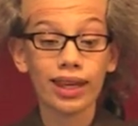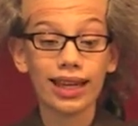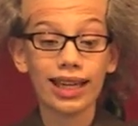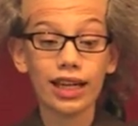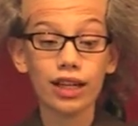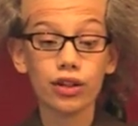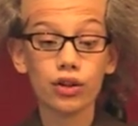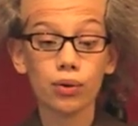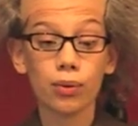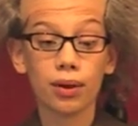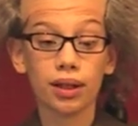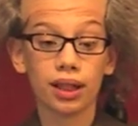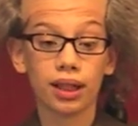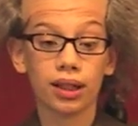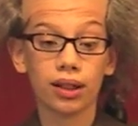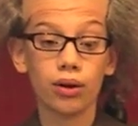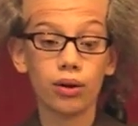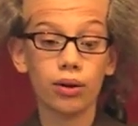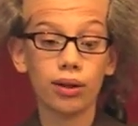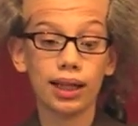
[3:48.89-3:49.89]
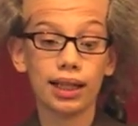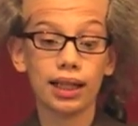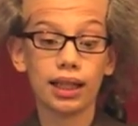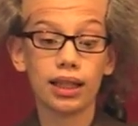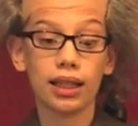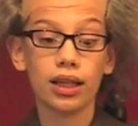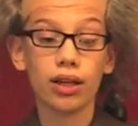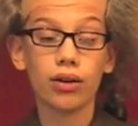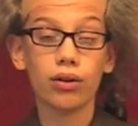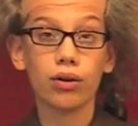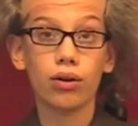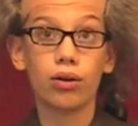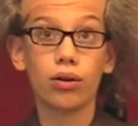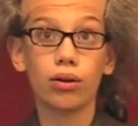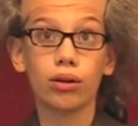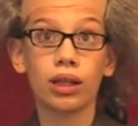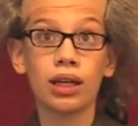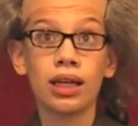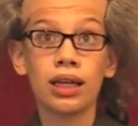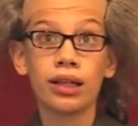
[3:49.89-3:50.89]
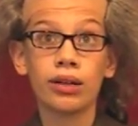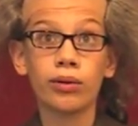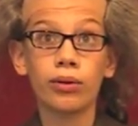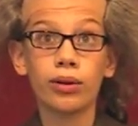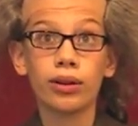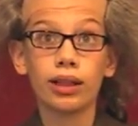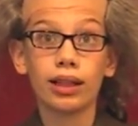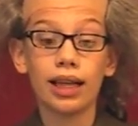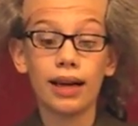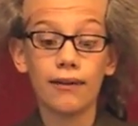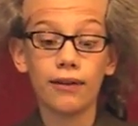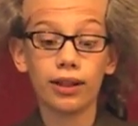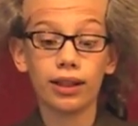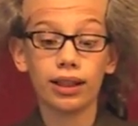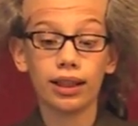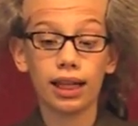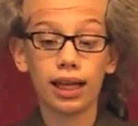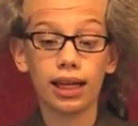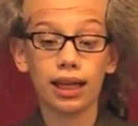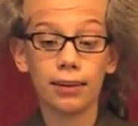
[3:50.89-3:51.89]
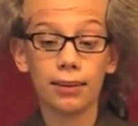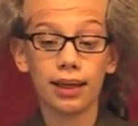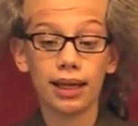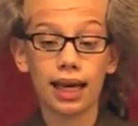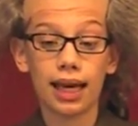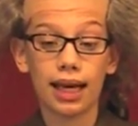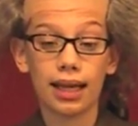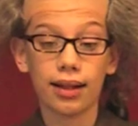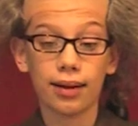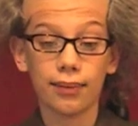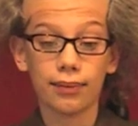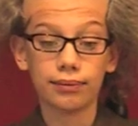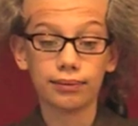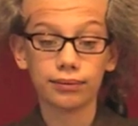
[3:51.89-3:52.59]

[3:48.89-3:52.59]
Each was sold at a year old. You will never see them again.